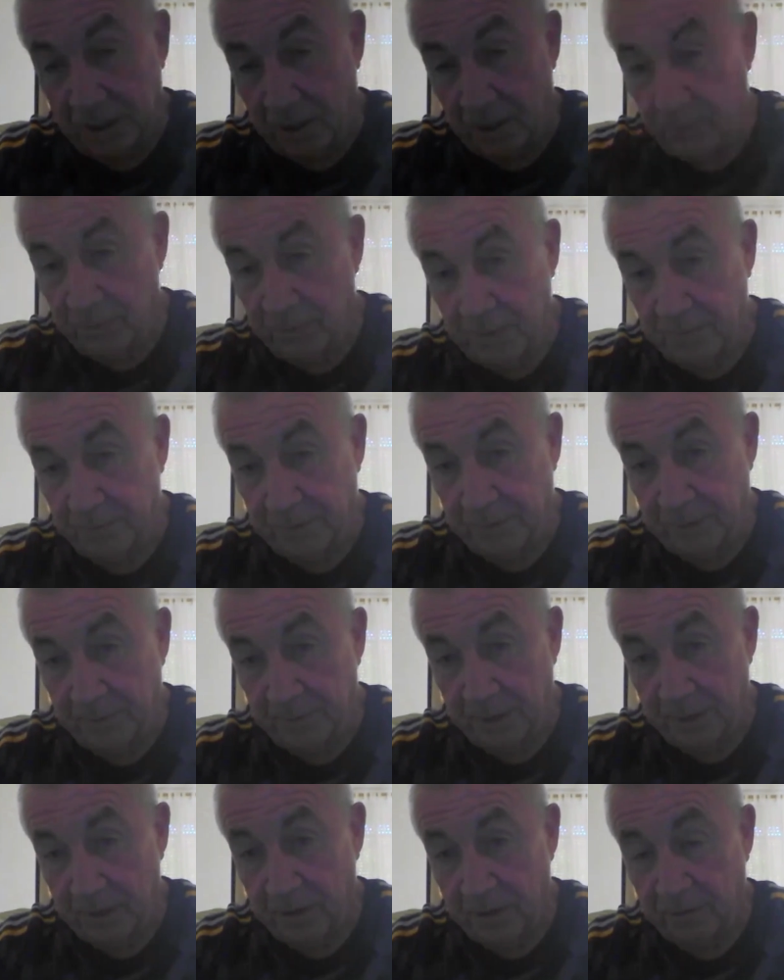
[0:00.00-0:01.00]
You know, I mean,
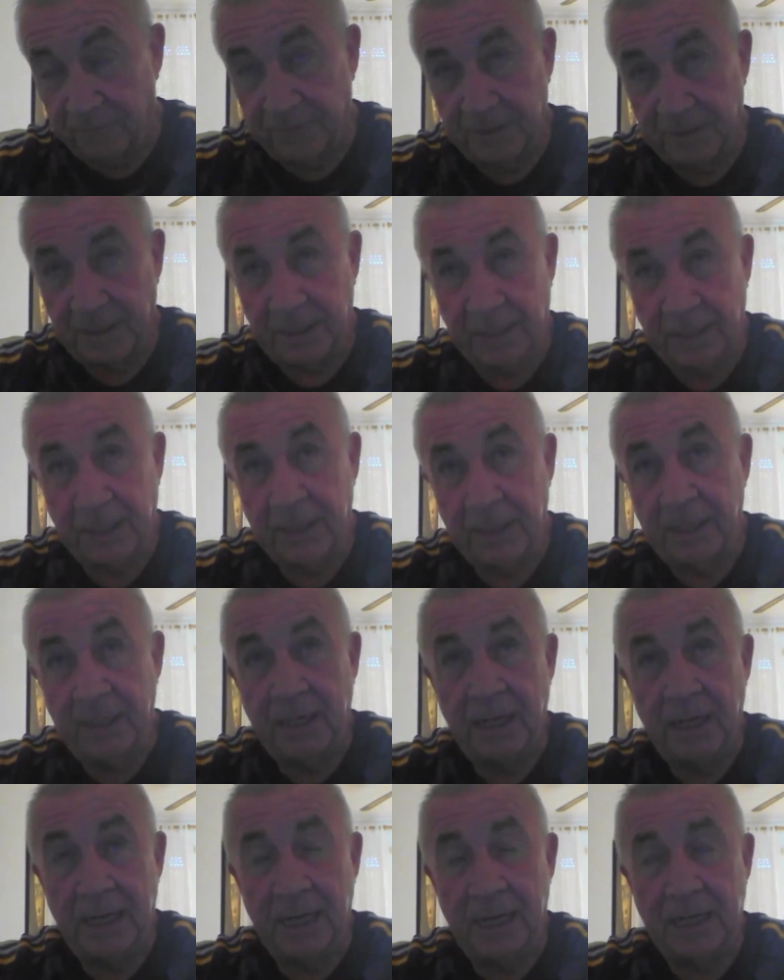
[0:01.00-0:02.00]
people are loving it,
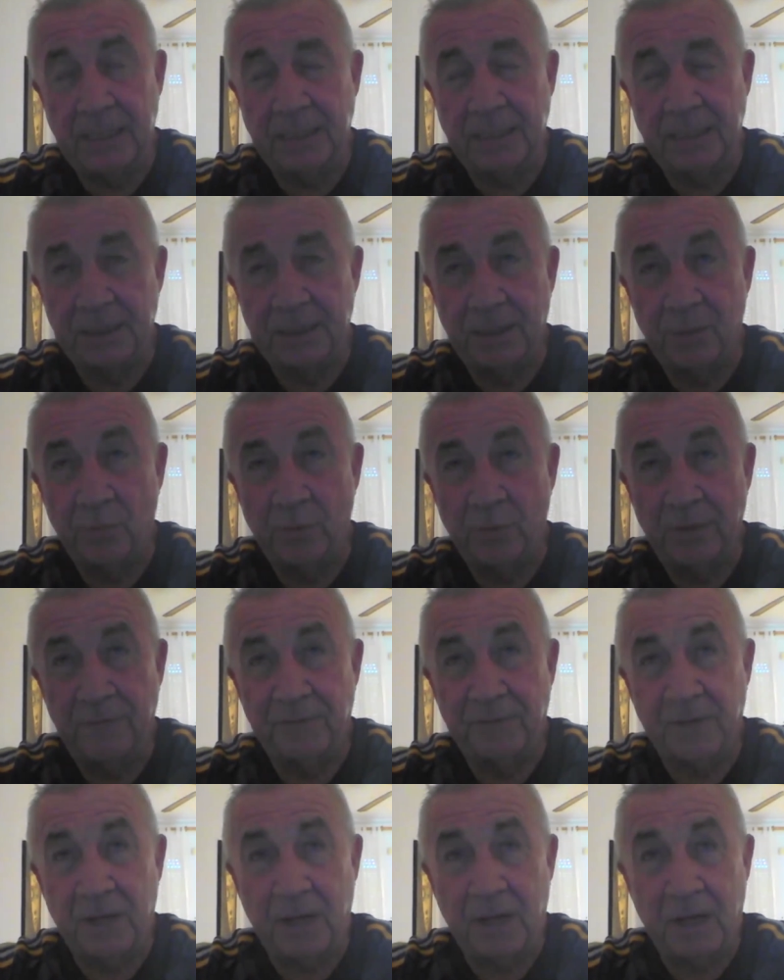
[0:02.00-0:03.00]
and
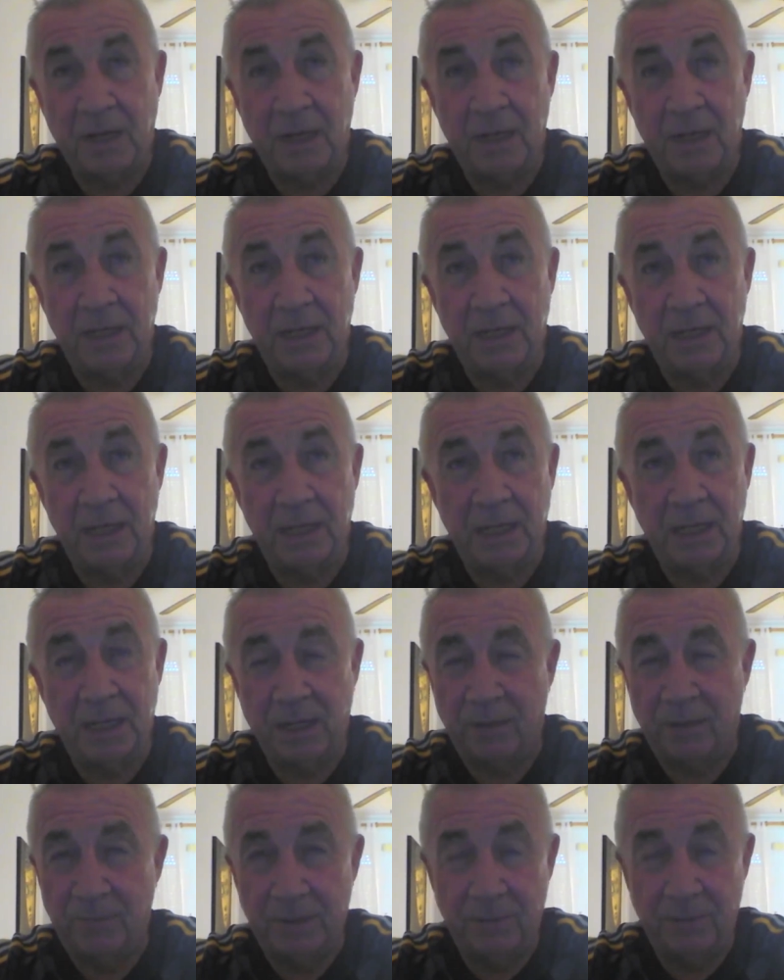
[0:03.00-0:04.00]
you
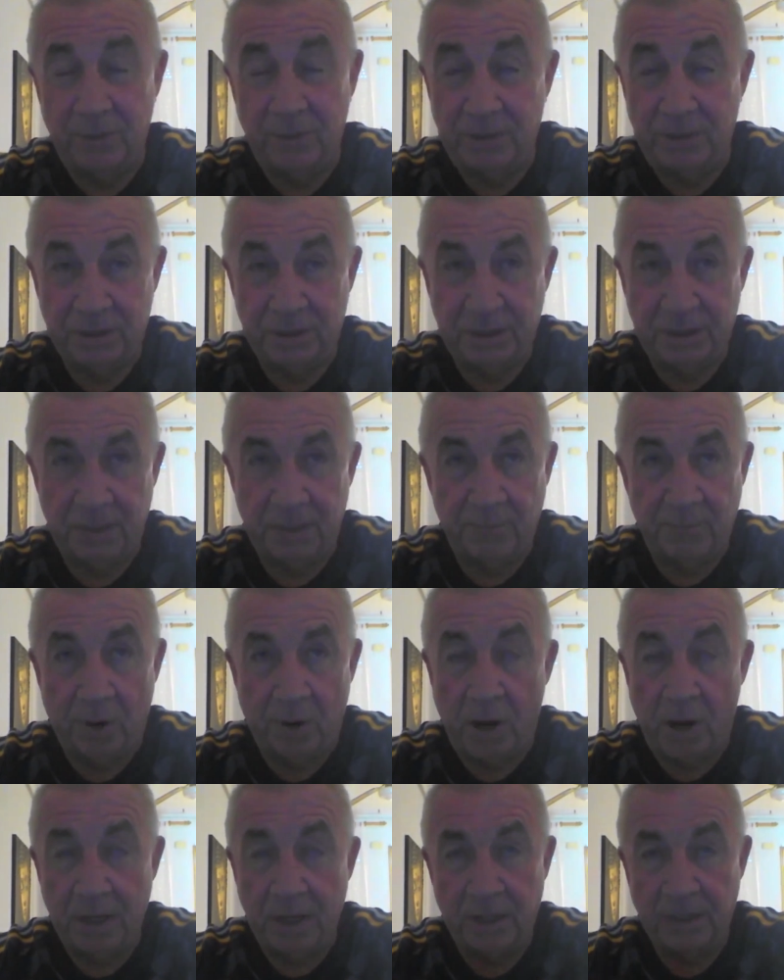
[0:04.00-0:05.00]
know, I mean, we just keep
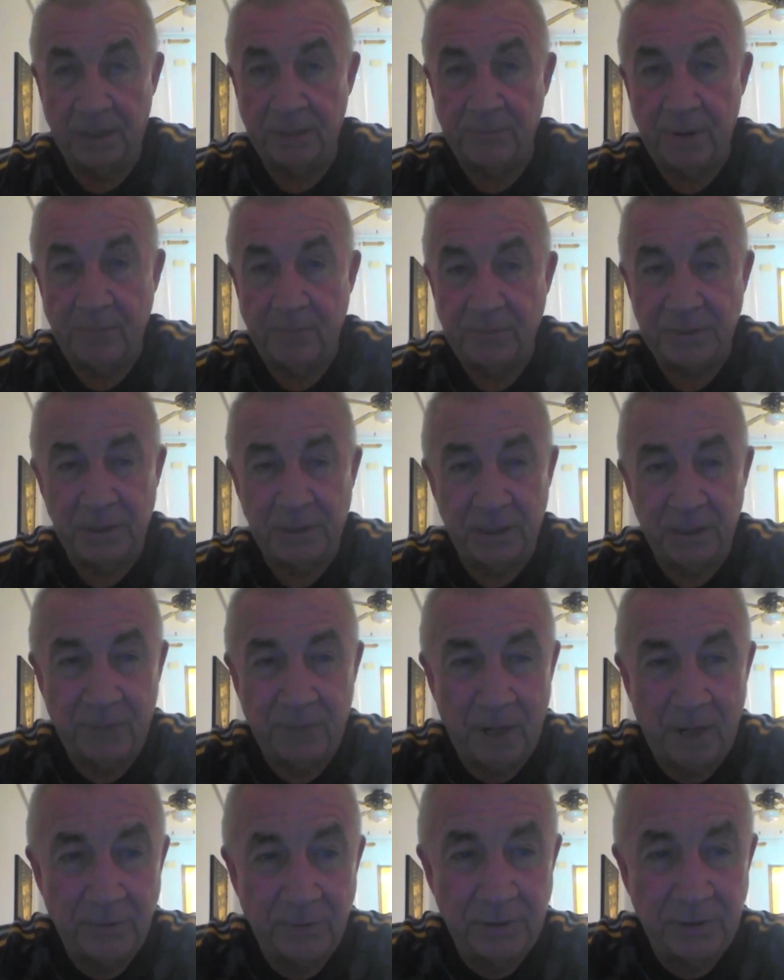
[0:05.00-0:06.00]
piling on the members at the
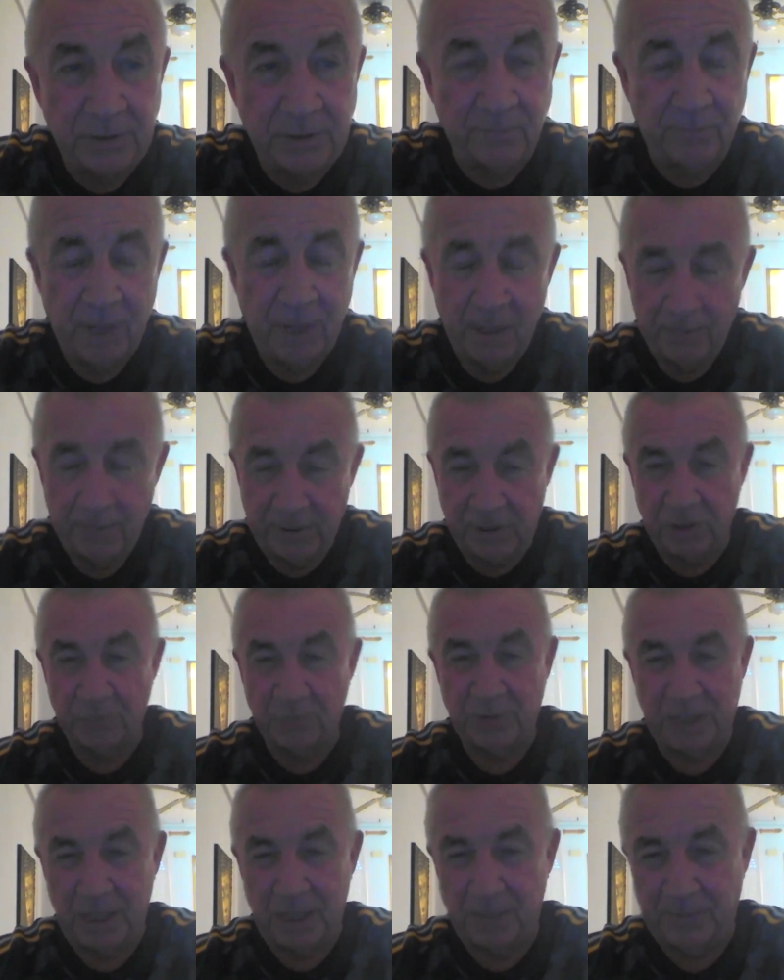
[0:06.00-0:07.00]
moment, and
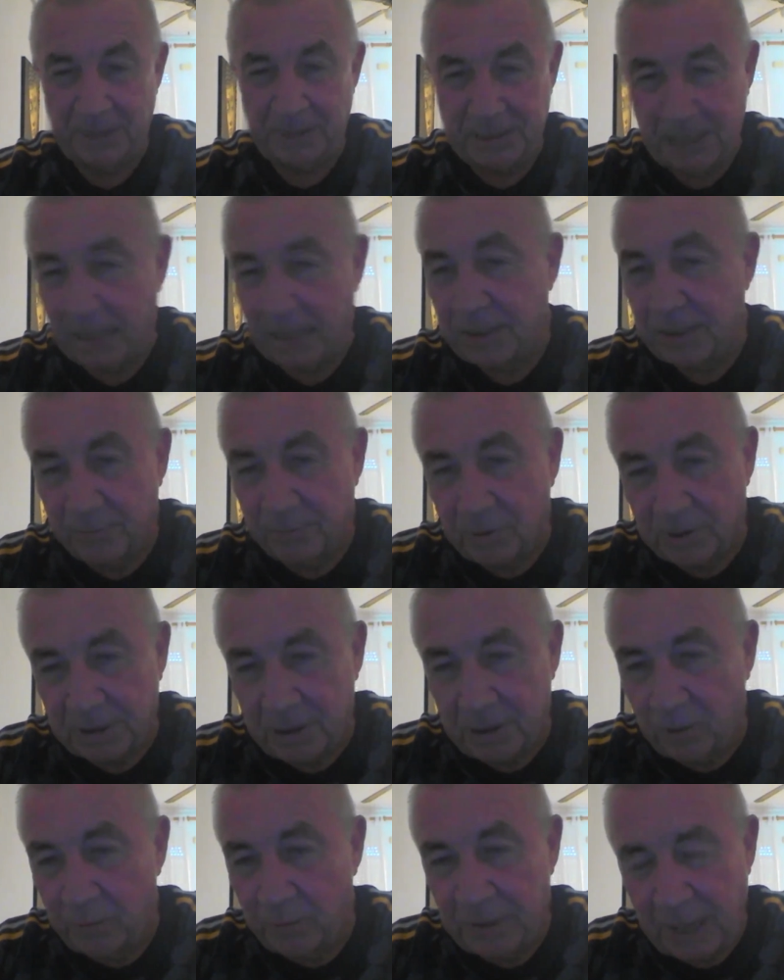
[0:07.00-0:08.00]
because we keep it sensible,
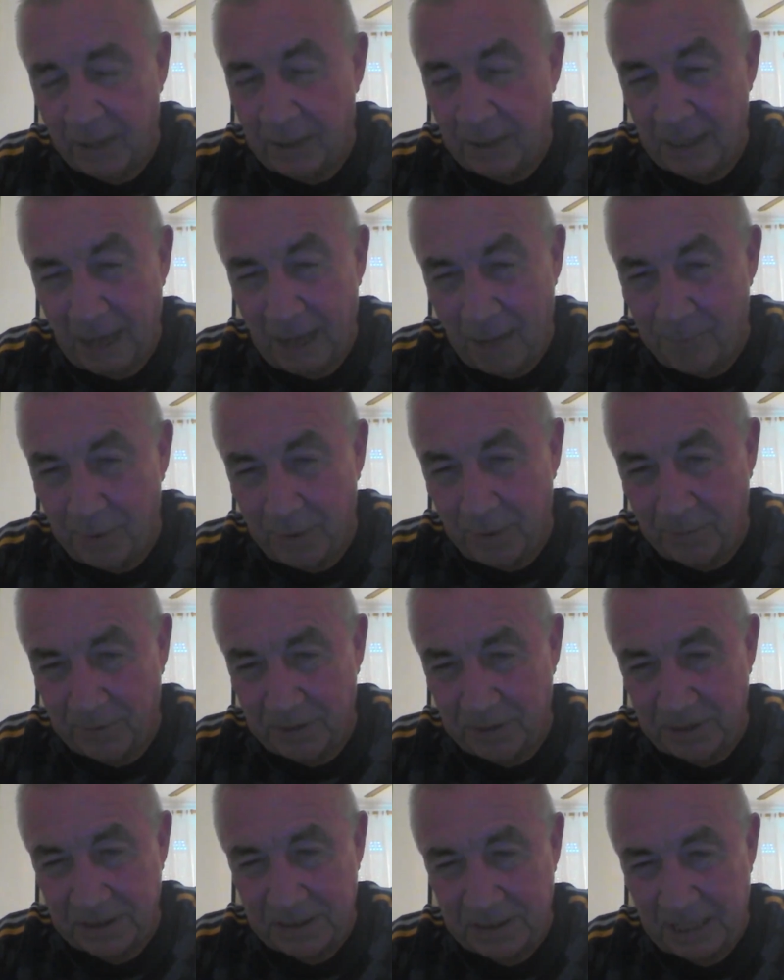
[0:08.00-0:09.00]
still we don't allow
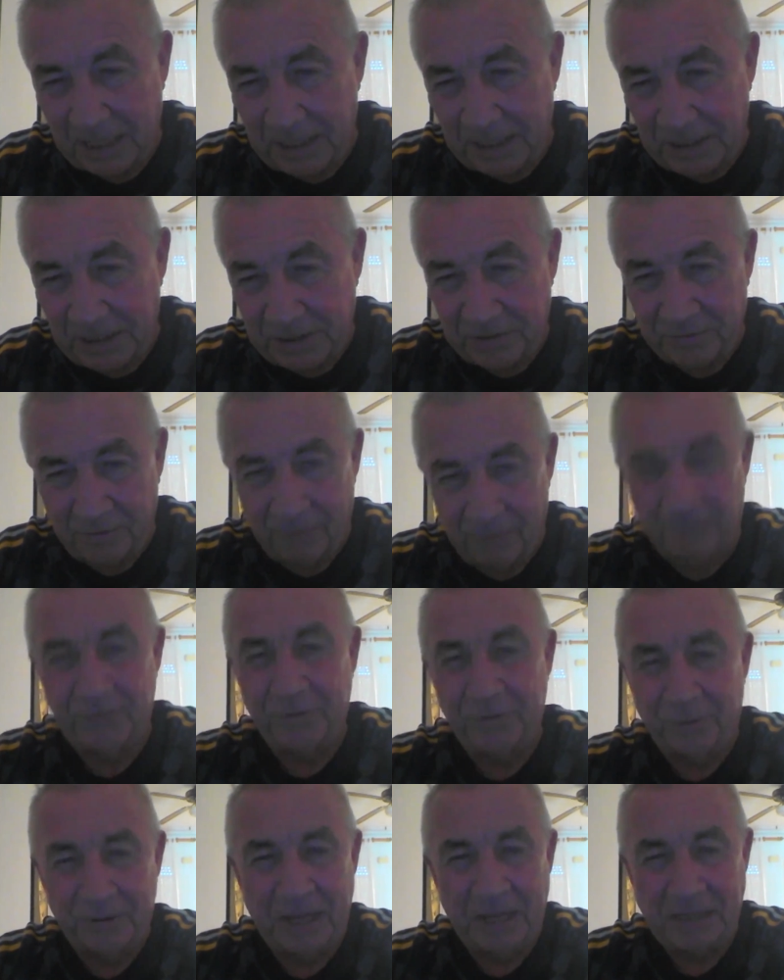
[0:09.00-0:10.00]
people to slag each other off
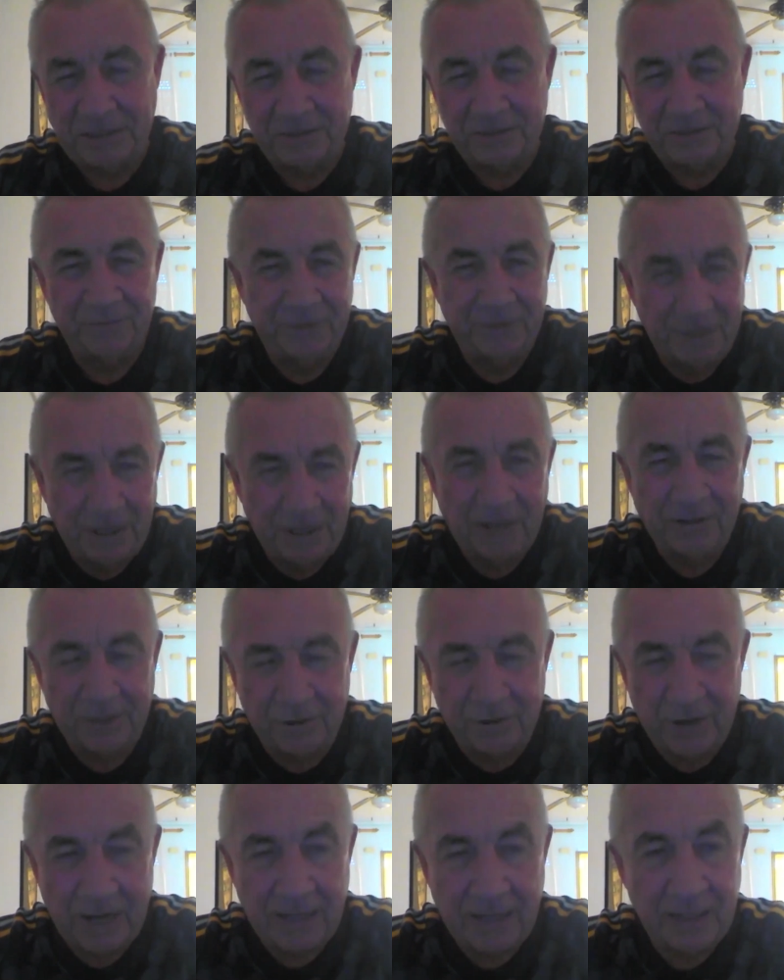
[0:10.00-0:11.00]
and all that stuff. You know, the
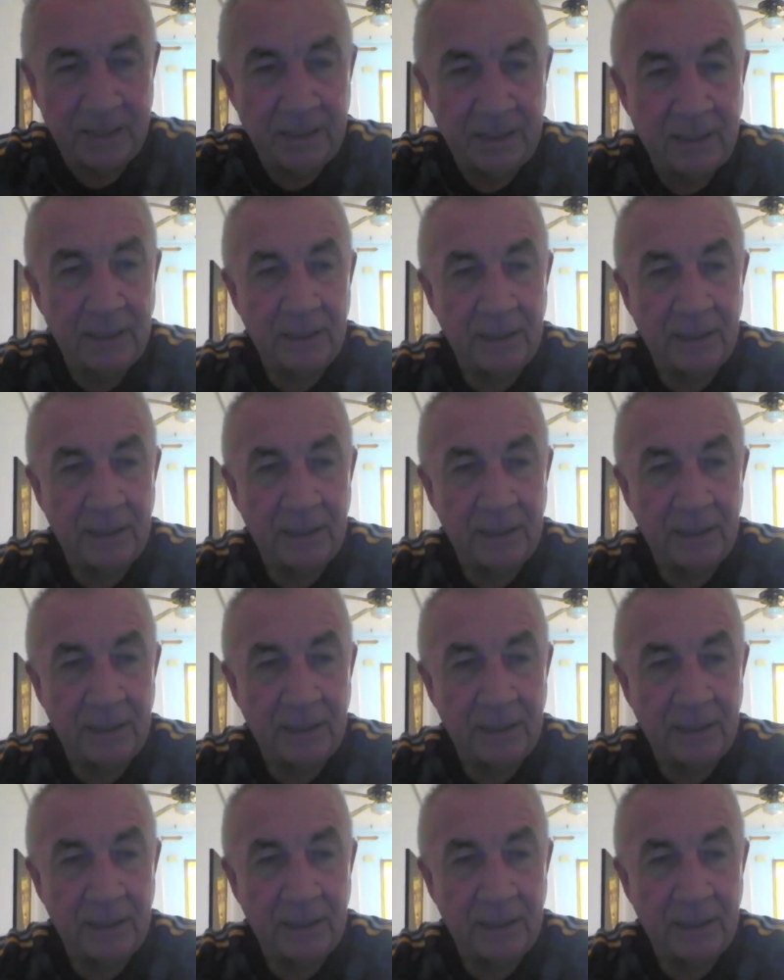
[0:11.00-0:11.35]
crack.